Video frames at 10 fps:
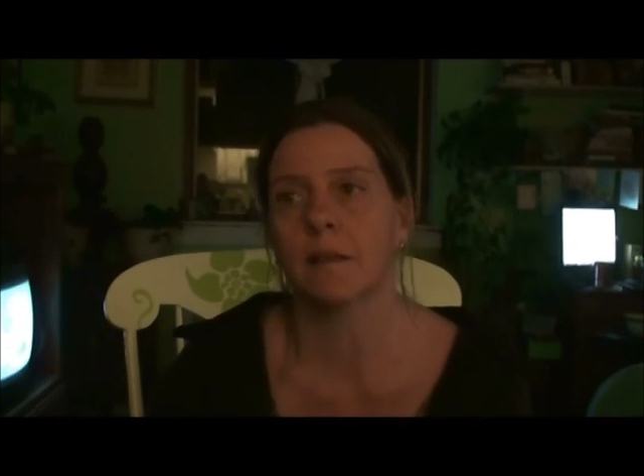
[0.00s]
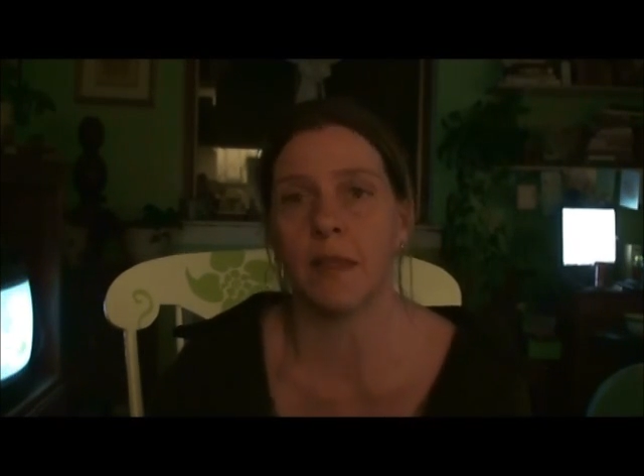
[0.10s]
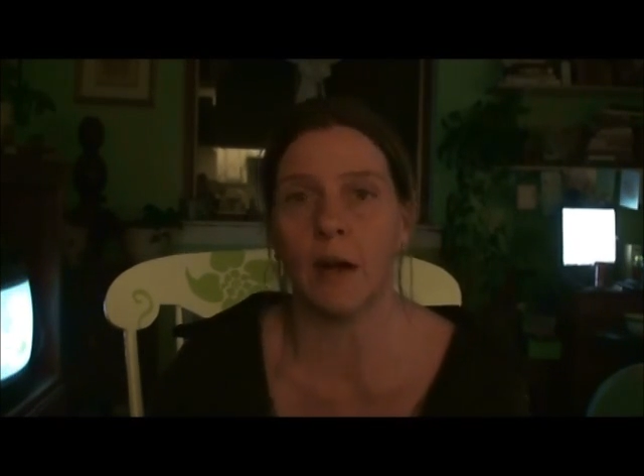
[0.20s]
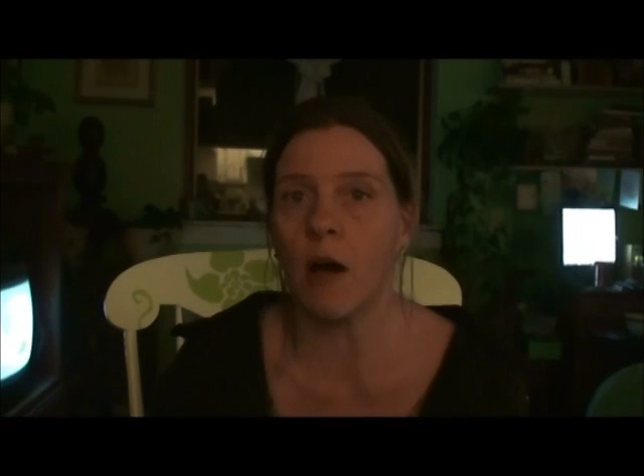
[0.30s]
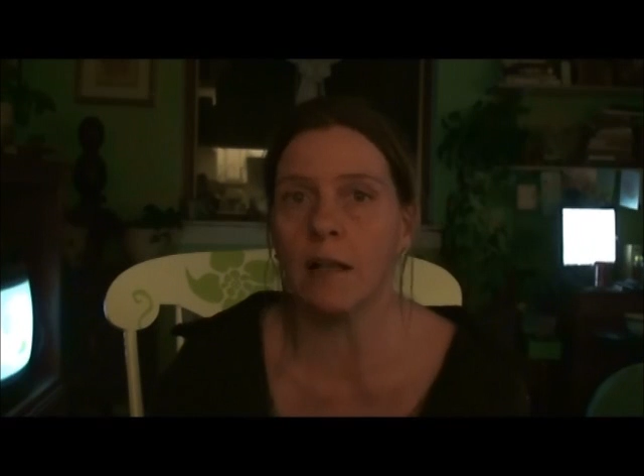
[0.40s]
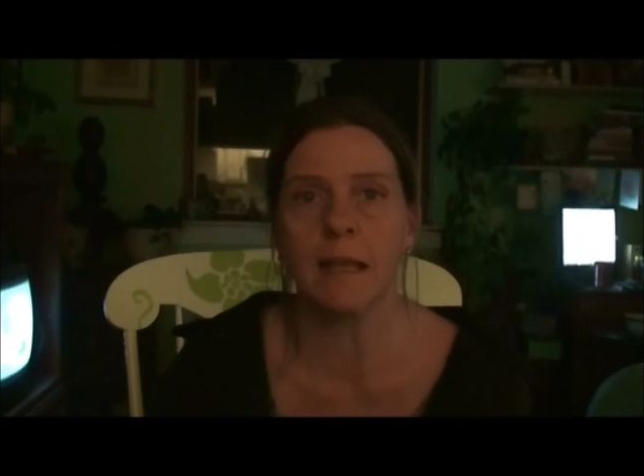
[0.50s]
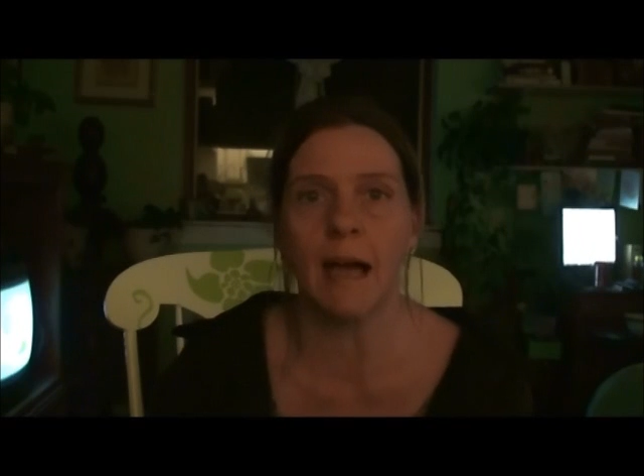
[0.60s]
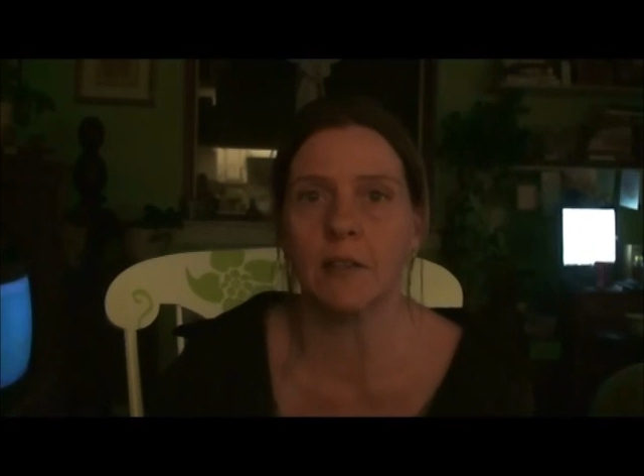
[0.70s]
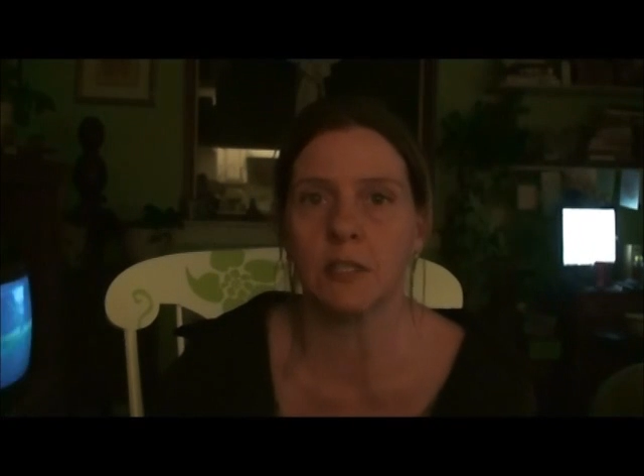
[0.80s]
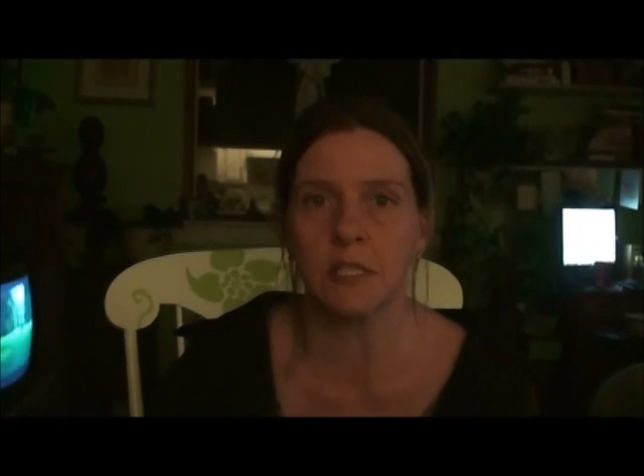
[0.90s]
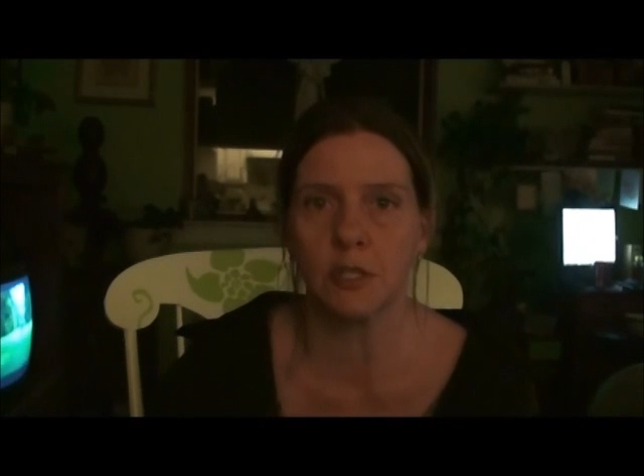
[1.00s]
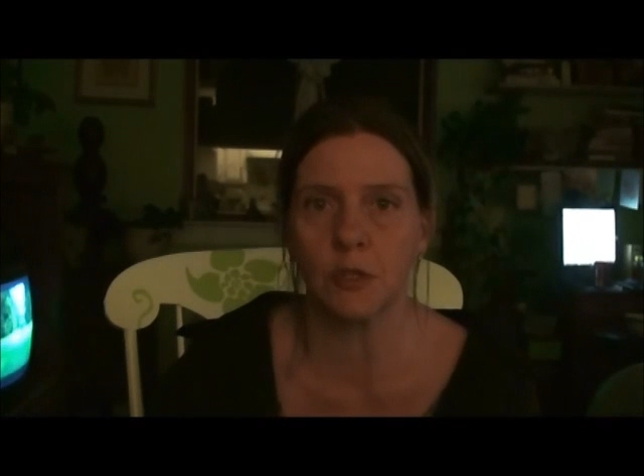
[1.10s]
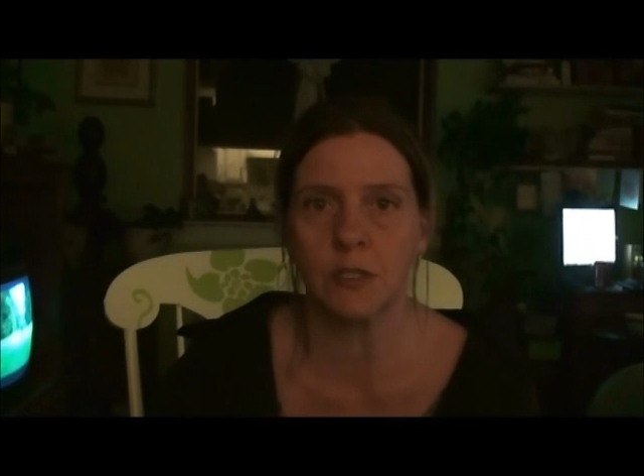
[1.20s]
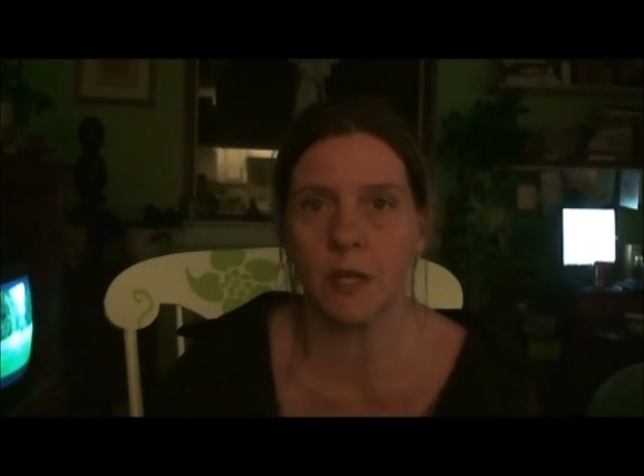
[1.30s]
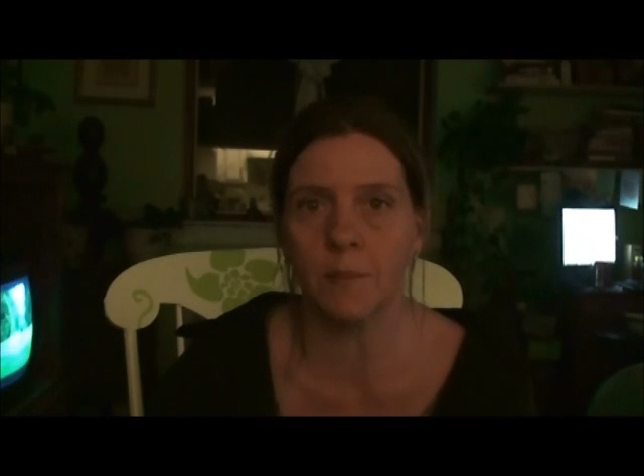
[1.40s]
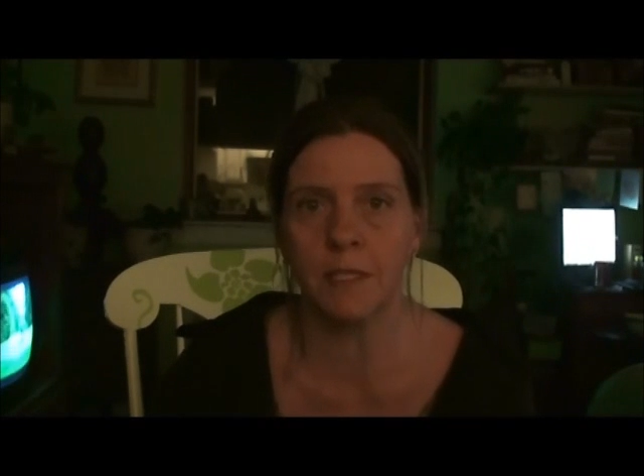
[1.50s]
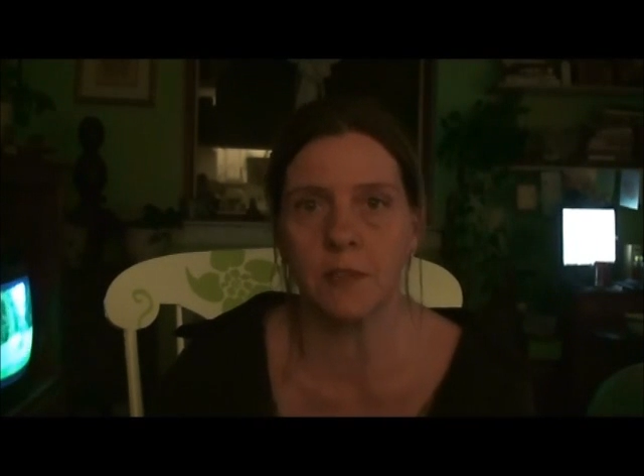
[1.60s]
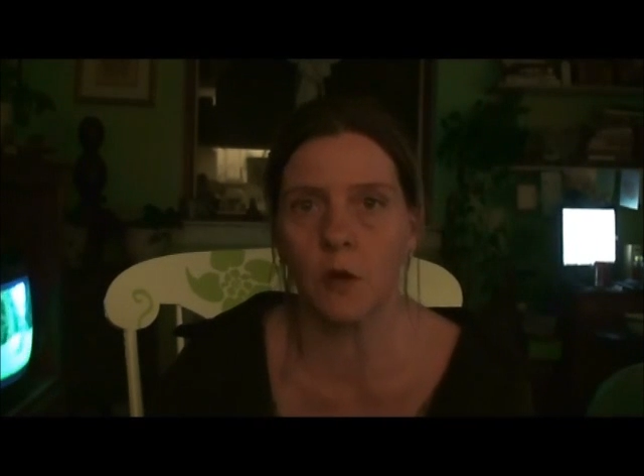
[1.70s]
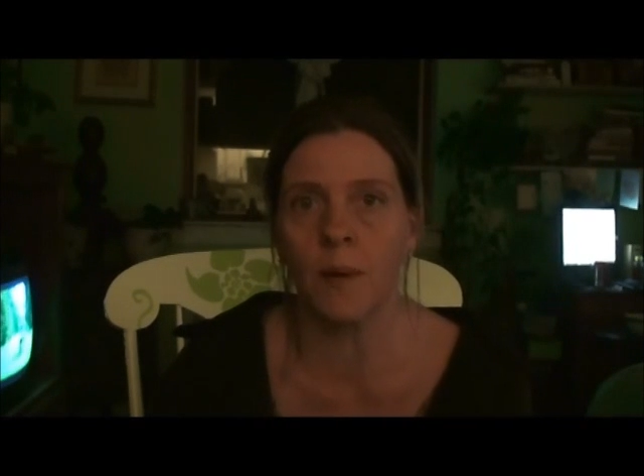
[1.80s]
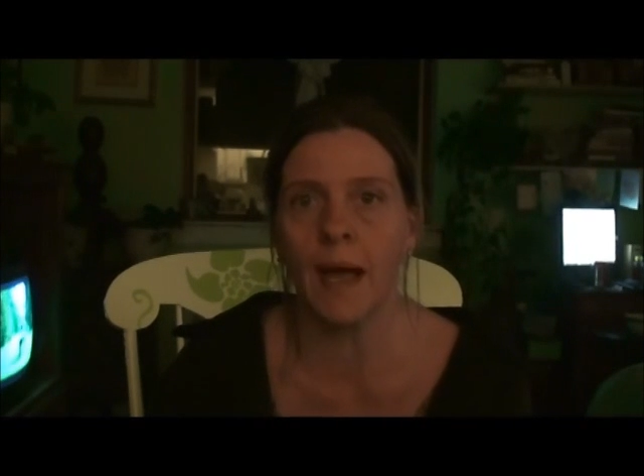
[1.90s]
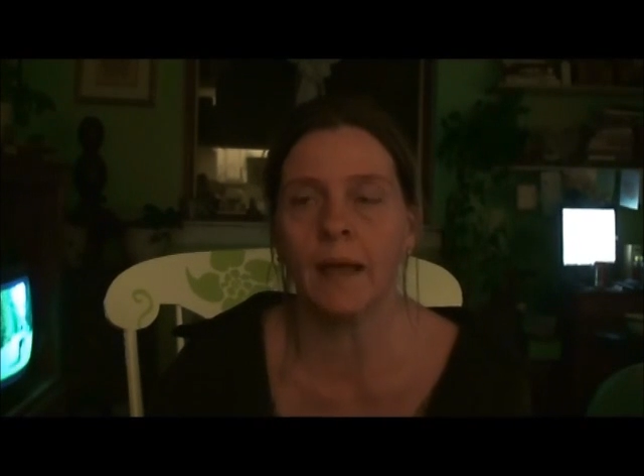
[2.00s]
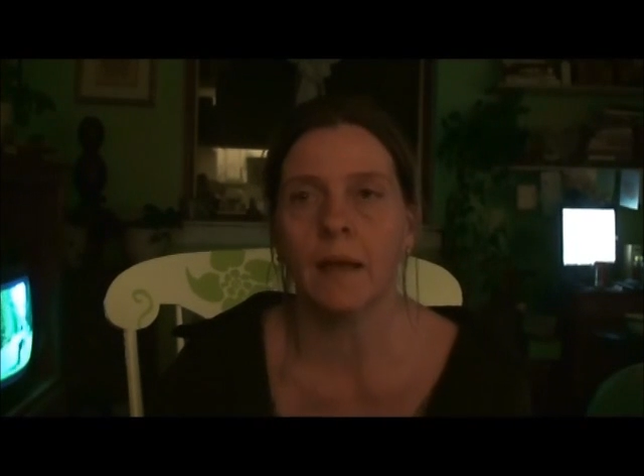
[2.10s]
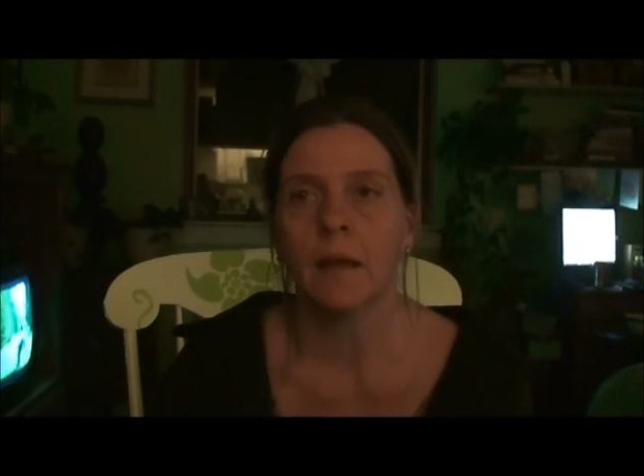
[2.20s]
that all doctors' insurance companies go by,